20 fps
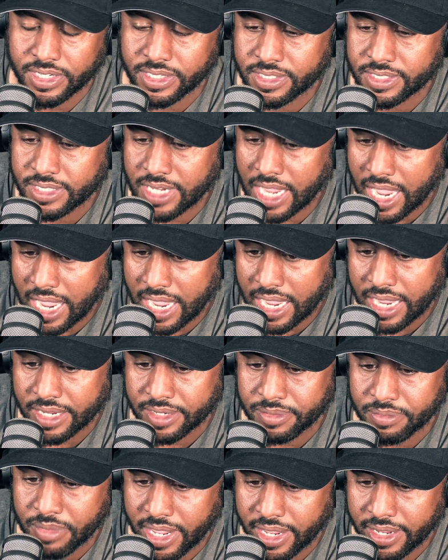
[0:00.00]
is
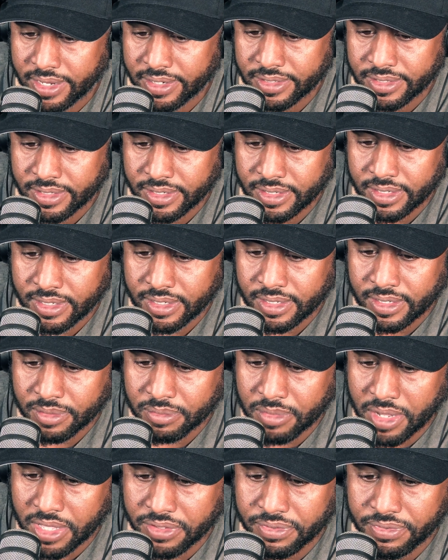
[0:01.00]
tired, man.
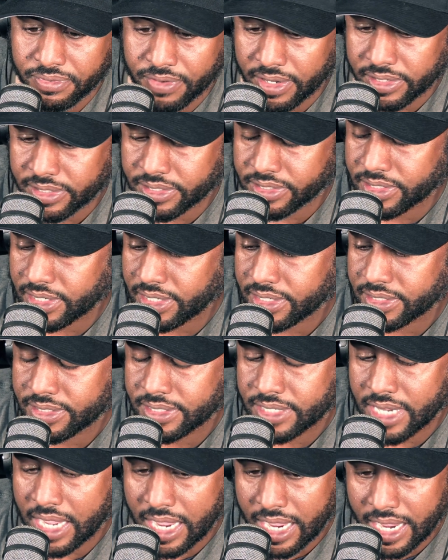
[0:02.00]
Motherfuckers
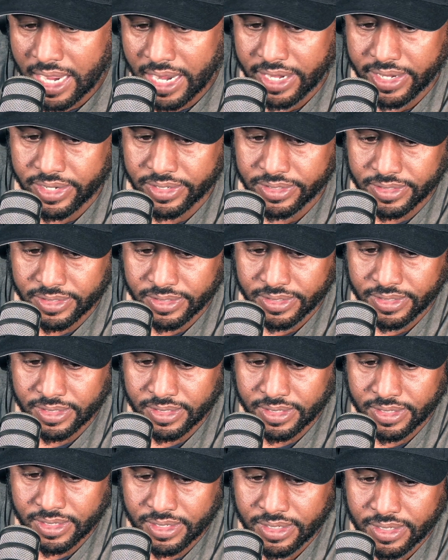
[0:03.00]
is tired.
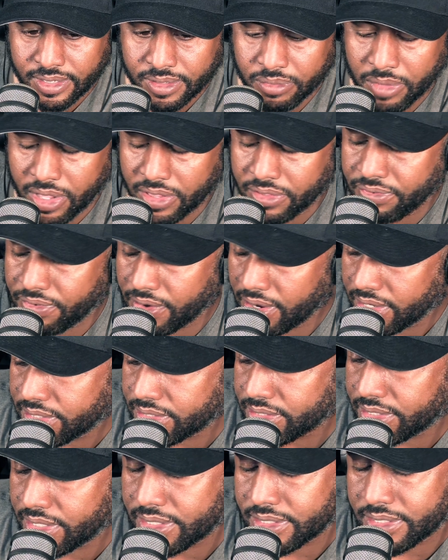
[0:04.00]

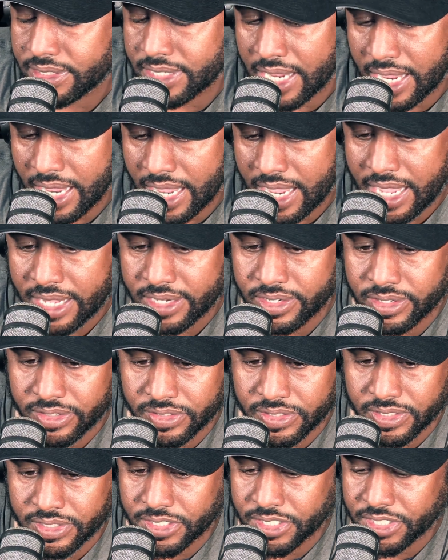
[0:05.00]
Motherfuckers is tired
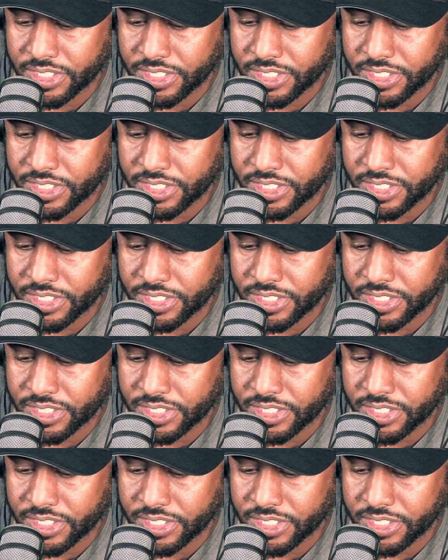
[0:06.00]
of this